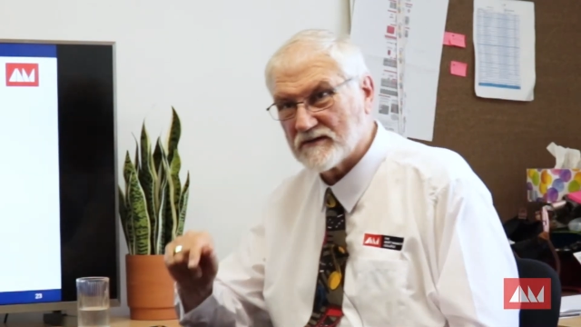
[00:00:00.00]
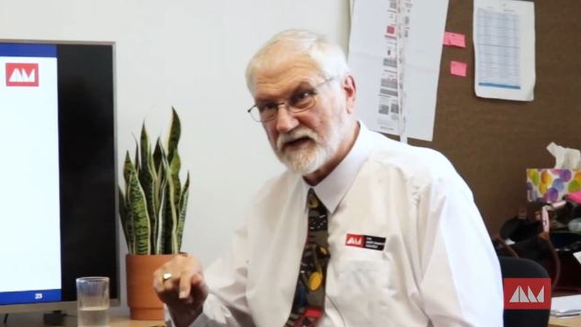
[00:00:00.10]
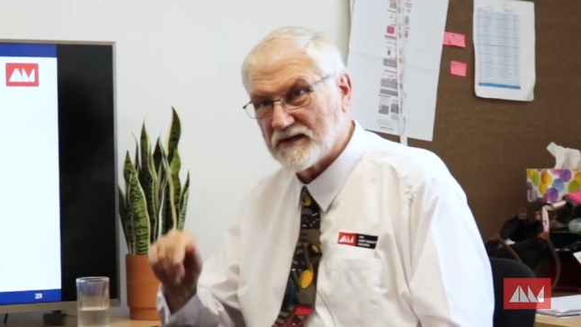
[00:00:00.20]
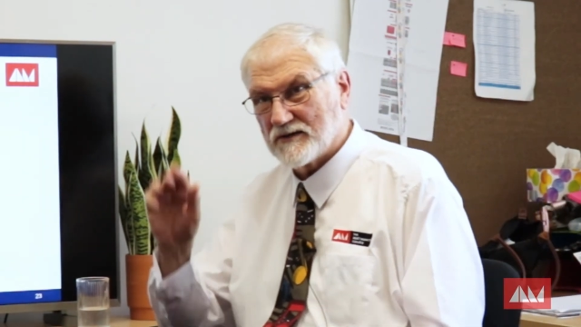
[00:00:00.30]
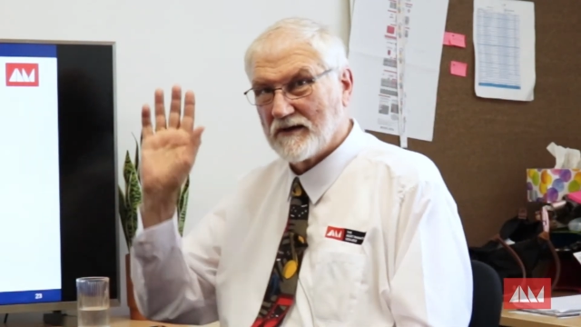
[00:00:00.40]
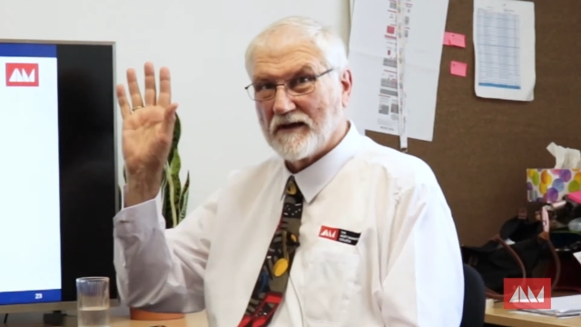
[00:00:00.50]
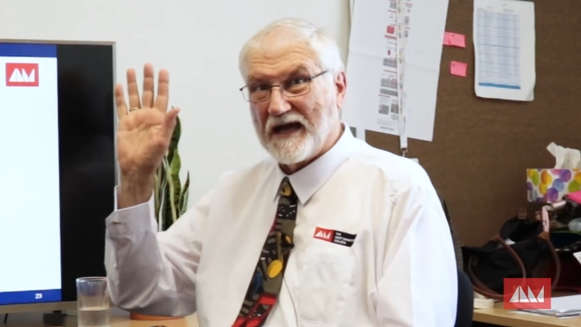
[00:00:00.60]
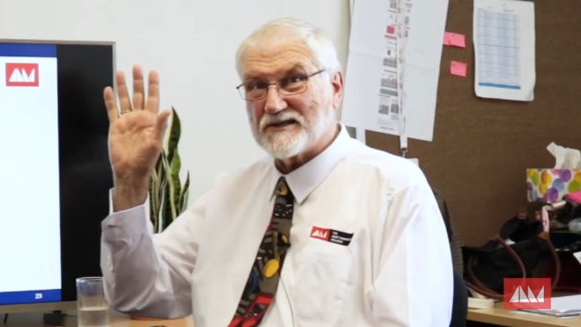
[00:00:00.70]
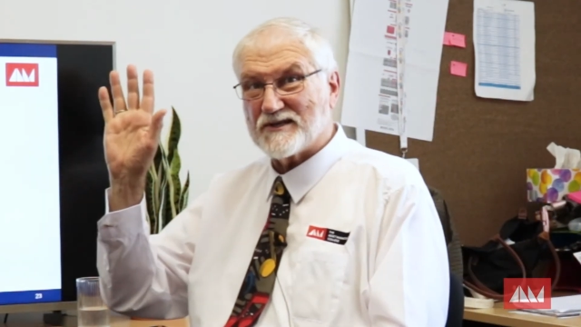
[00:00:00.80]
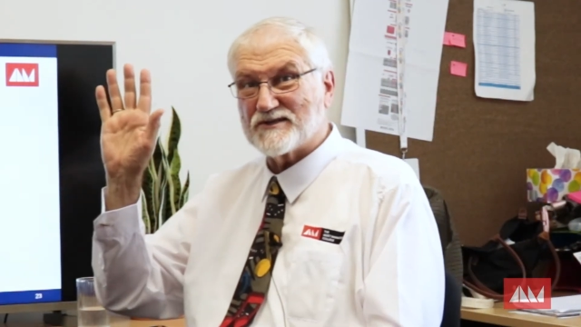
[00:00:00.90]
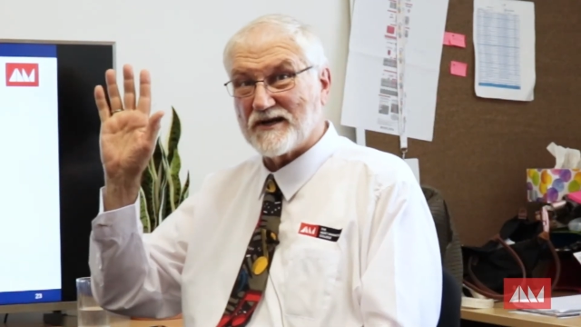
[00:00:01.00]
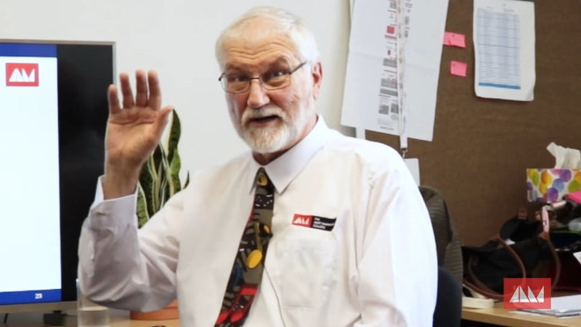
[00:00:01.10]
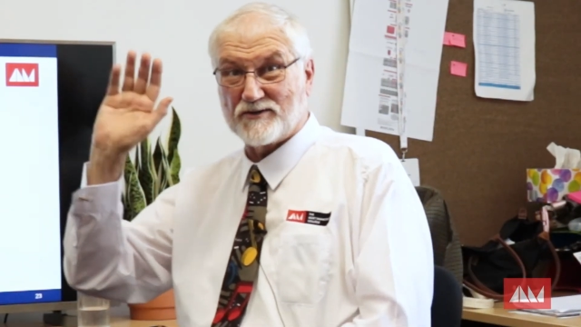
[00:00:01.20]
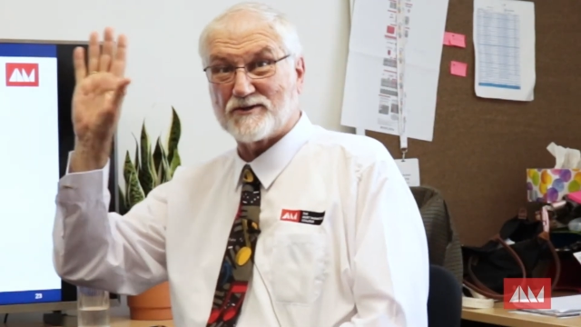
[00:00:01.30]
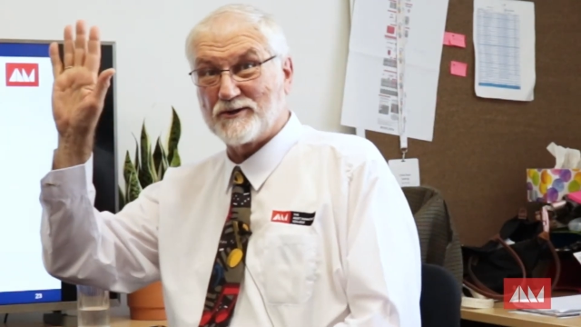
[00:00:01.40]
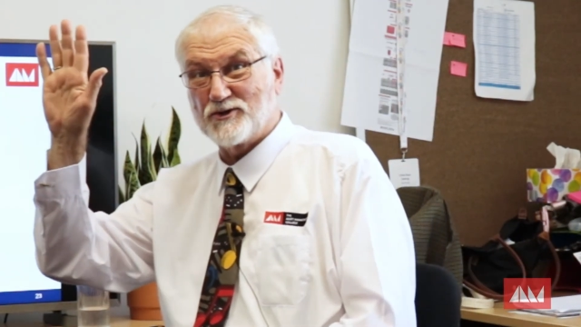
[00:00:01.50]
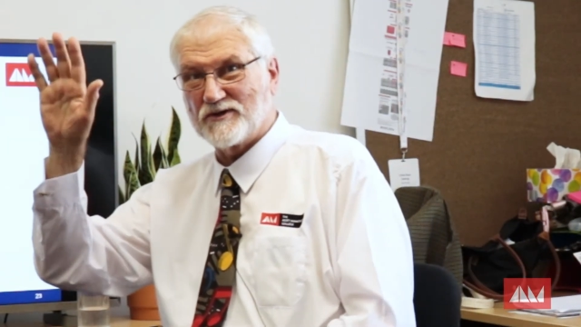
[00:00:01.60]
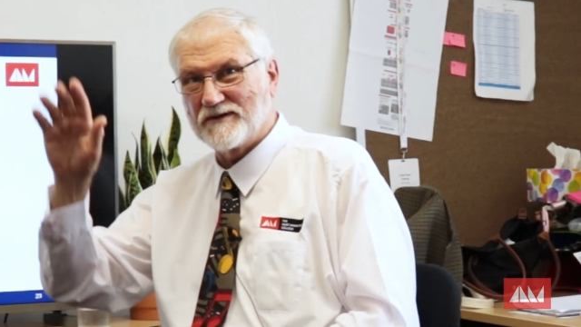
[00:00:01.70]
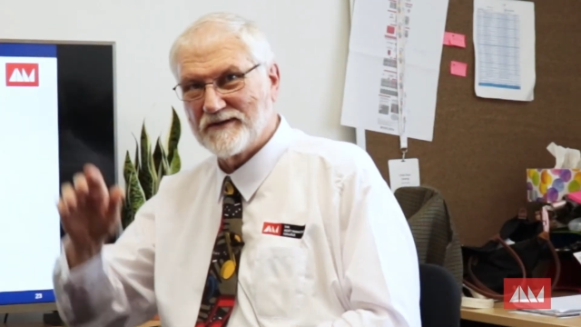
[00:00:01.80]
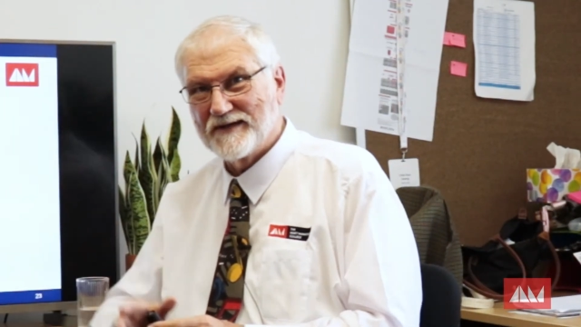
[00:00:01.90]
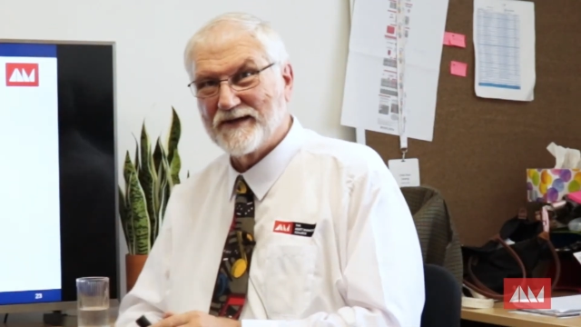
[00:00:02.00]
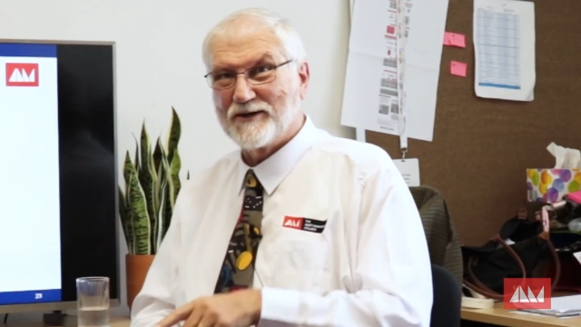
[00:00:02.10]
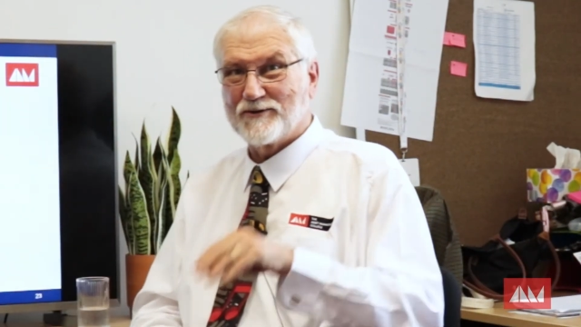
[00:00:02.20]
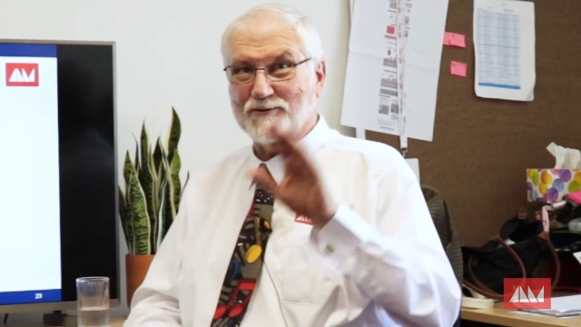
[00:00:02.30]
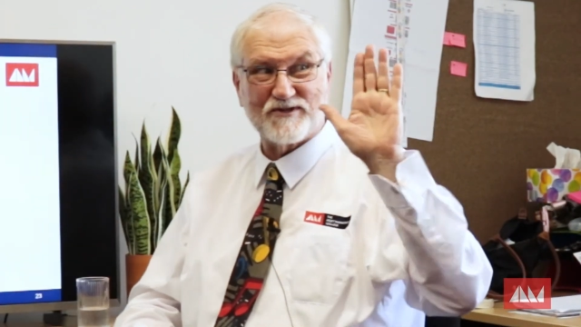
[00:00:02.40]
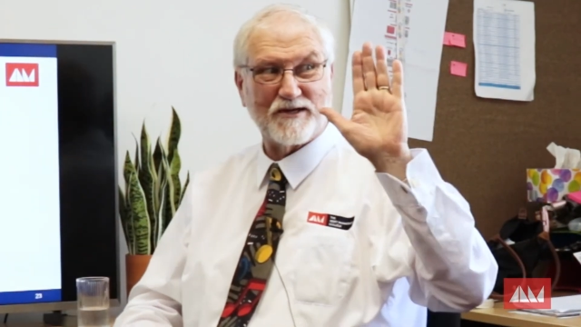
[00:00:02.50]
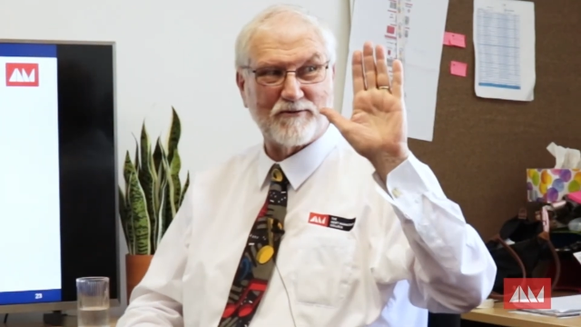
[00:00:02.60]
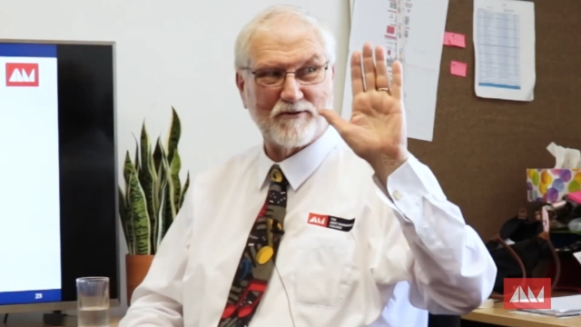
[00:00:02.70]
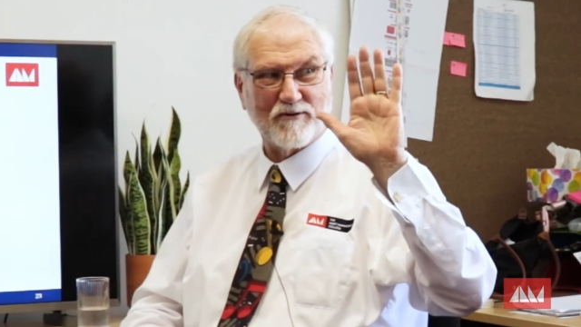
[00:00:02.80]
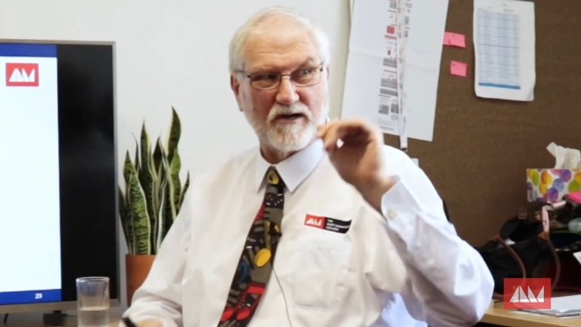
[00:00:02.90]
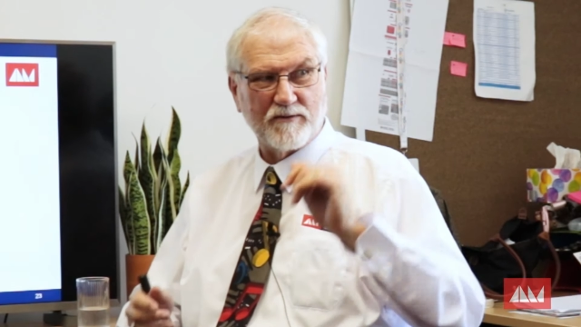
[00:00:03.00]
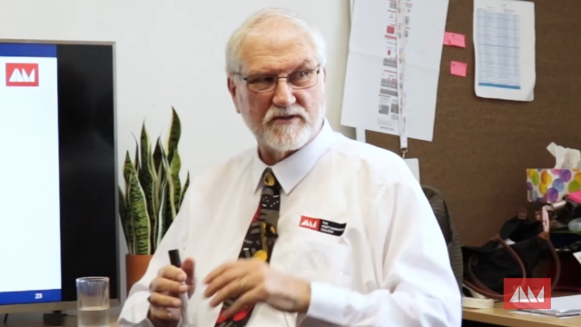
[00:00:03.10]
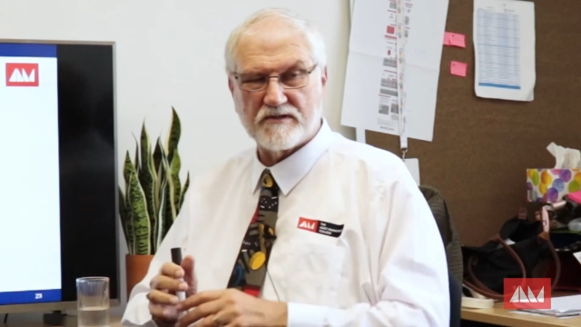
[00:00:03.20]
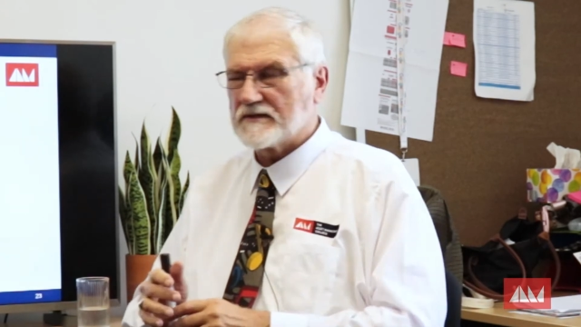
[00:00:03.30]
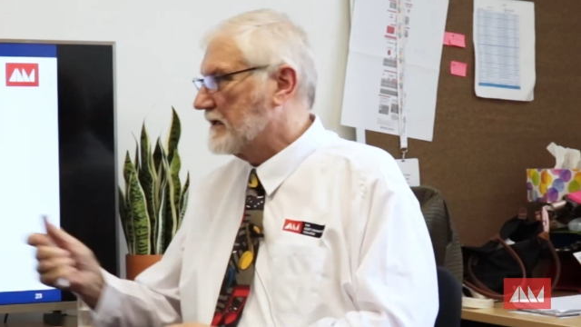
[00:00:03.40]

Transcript: Right? Assets are a solution to a set of requirements.